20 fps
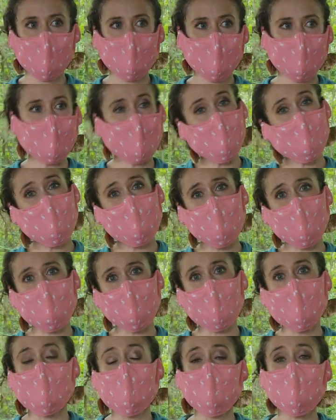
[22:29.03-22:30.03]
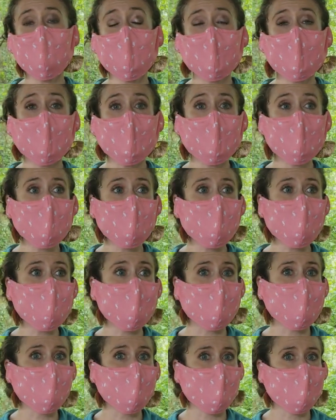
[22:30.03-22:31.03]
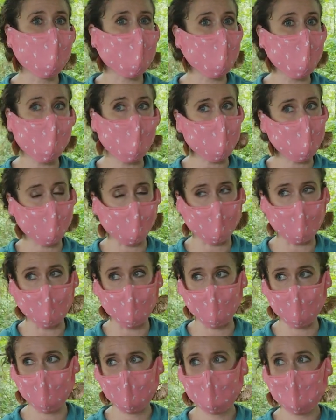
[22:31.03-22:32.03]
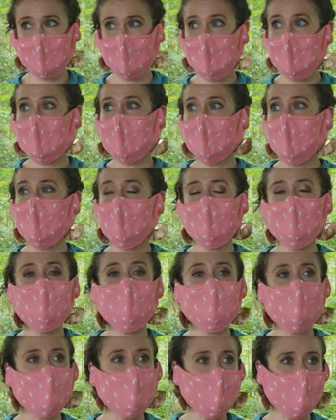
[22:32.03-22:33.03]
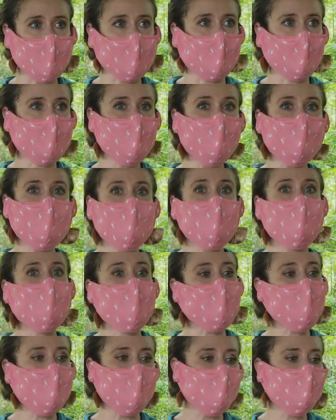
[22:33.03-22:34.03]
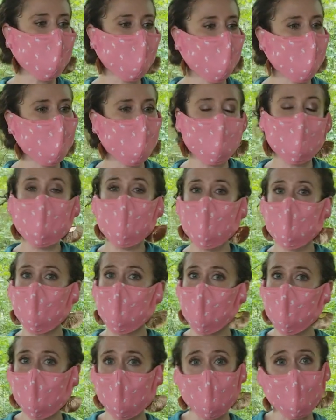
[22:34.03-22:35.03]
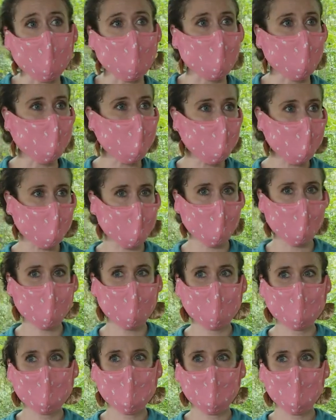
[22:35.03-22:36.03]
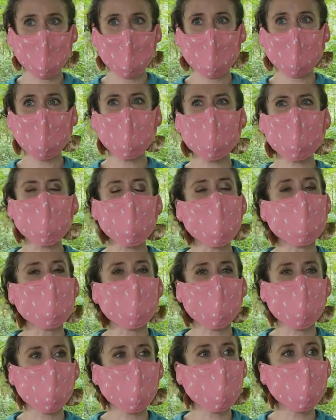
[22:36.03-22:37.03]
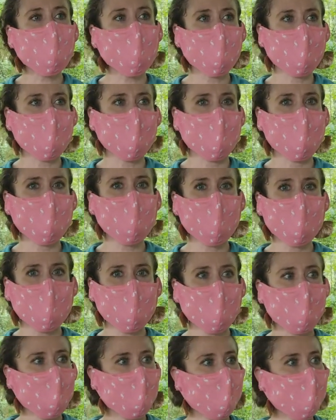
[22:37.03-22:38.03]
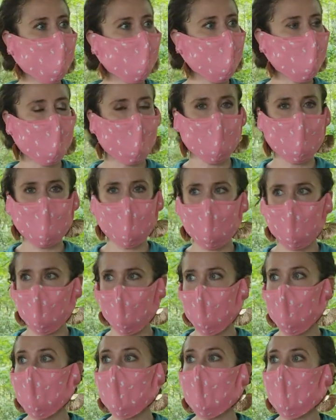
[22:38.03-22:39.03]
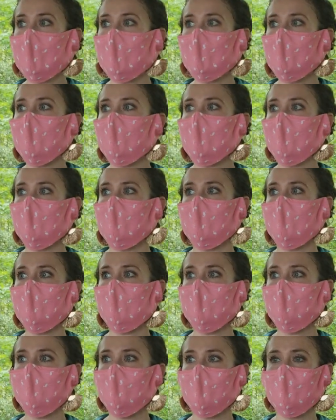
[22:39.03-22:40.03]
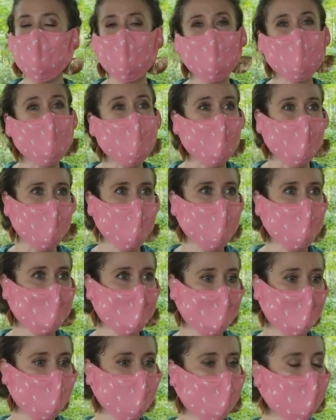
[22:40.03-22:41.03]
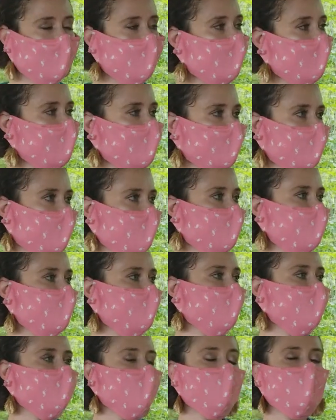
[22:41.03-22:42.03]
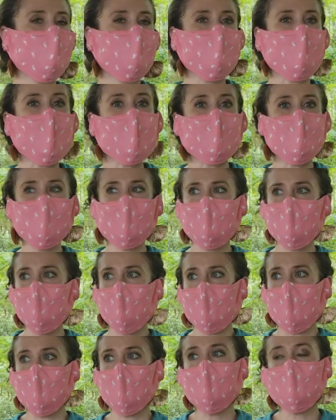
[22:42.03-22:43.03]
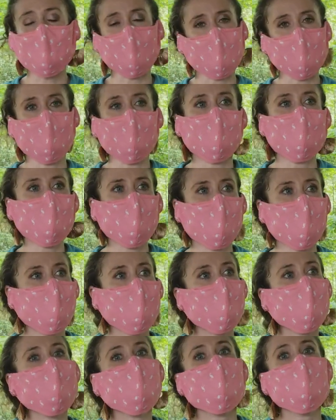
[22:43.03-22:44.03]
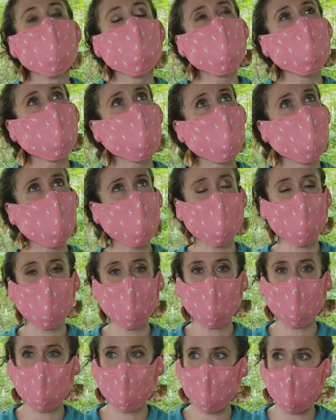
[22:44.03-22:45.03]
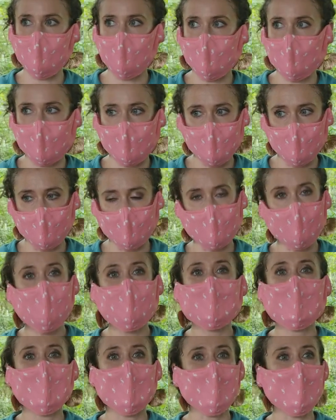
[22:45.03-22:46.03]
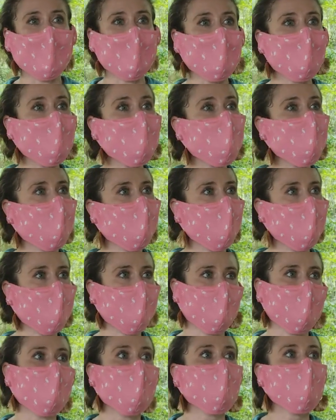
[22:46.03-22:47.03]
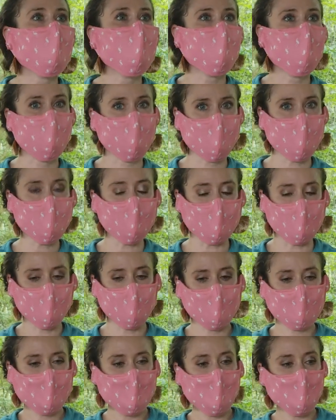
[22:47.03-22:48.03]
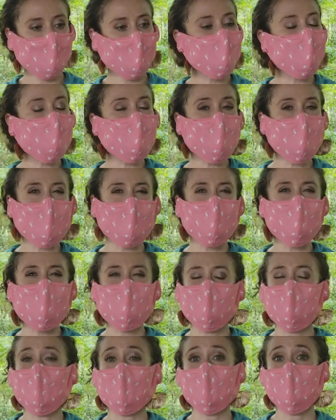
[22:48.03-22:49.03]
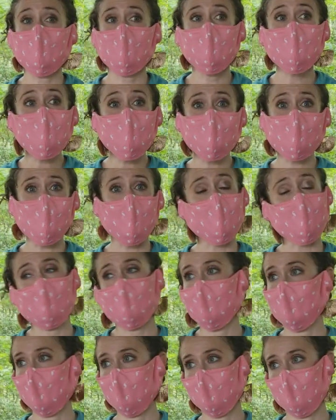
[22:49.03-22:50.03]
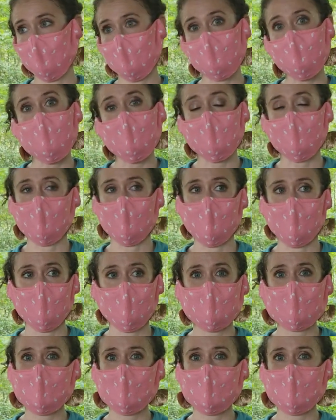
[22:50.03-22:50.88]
That means that there are tons of babies around. Okay, and sometimes babies, just like people babies, they're not so good at learning to walk, learning to fly. So a lot of times people will find these baby animals and we think, oh my gosh, this poor baby animal. I need to help it. I need to save it. But sometimes it's not a good thing for us to take them.